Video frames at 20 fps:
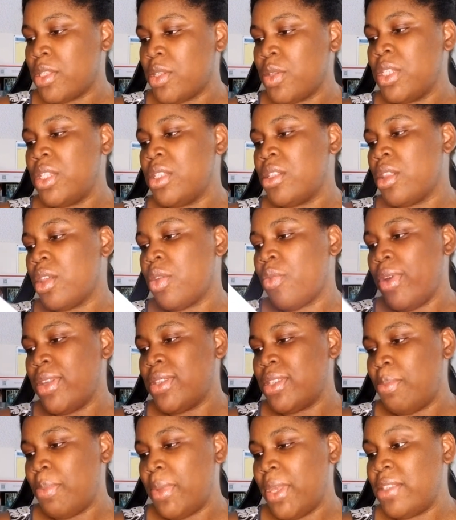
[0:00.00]
So these are the
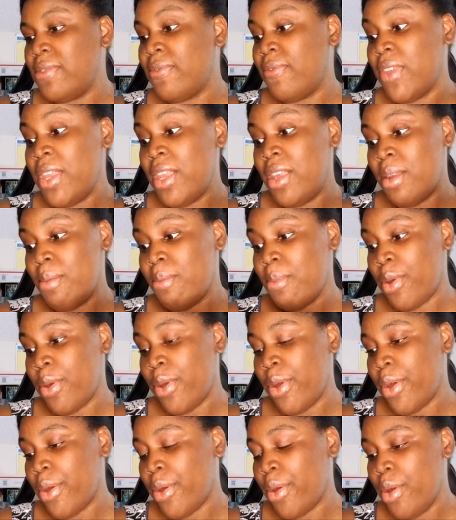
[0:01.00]
recipes. Vegan
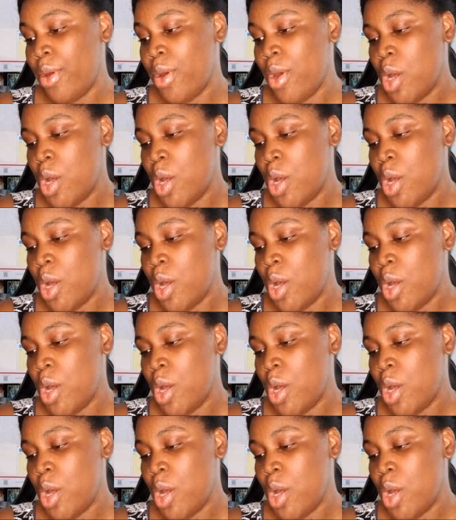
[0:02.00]
burger.